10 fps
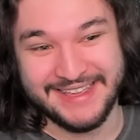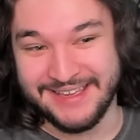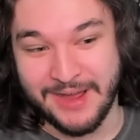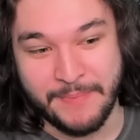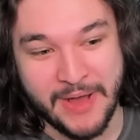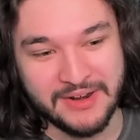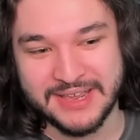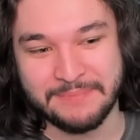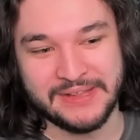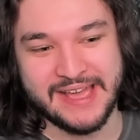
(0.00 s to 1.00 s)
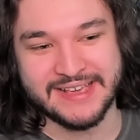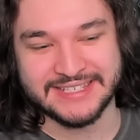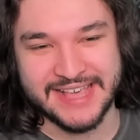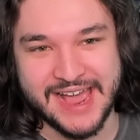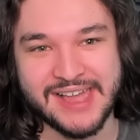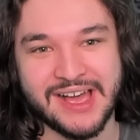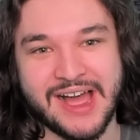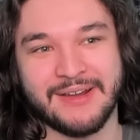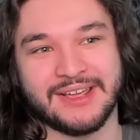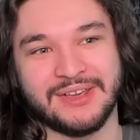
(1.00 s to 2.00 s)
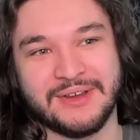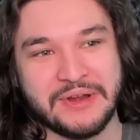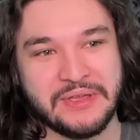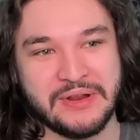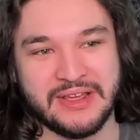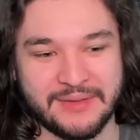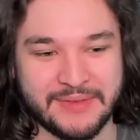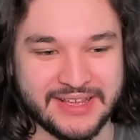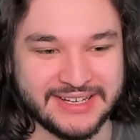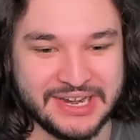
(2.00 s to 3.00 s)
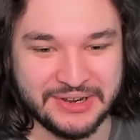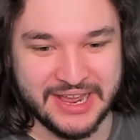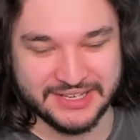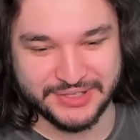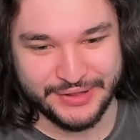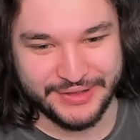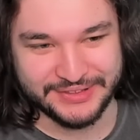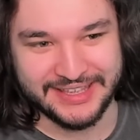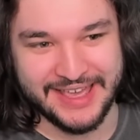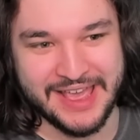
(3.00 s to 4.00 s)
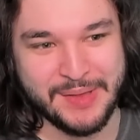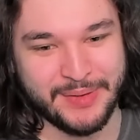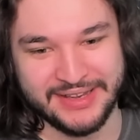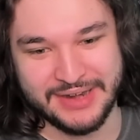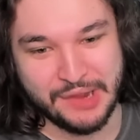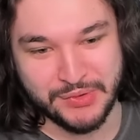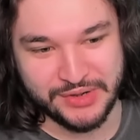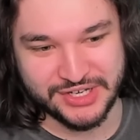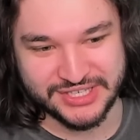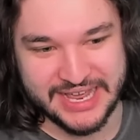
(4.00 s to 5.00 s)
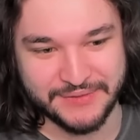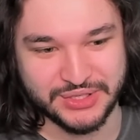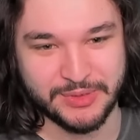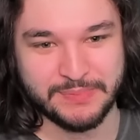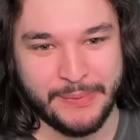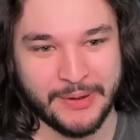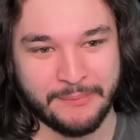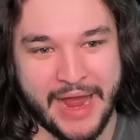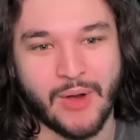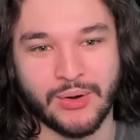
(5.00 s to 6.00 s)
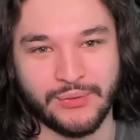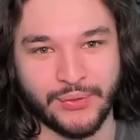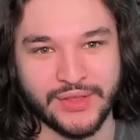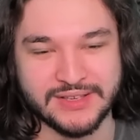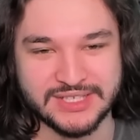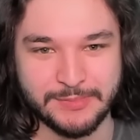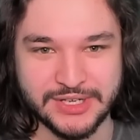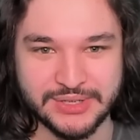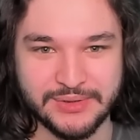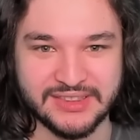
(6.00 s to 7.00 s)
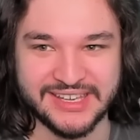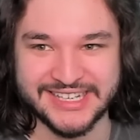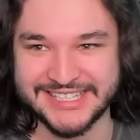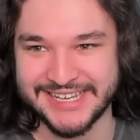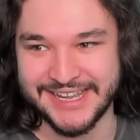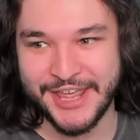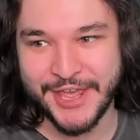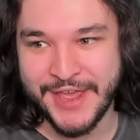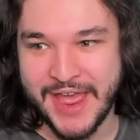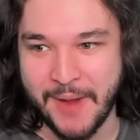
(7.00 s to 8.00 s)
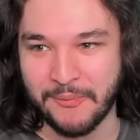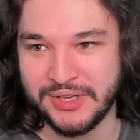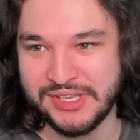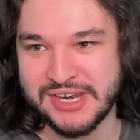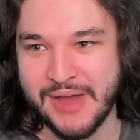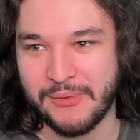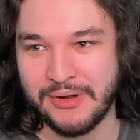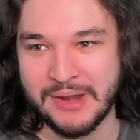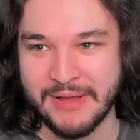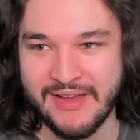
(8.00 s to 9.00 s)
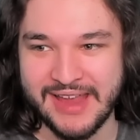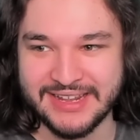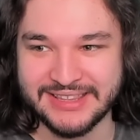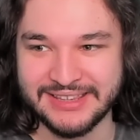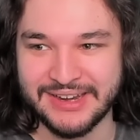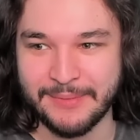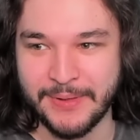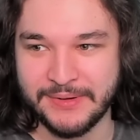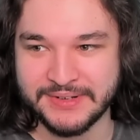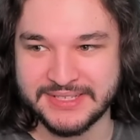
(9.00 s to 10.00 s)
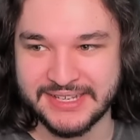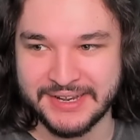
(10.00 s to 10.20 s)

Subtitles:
opponent could play this like, I gotta kill your unit. I'm gonna, kind of stall out the game. But, I mean, we just have so much more powerful things to be doing that I'm really not worried about anything that our opponent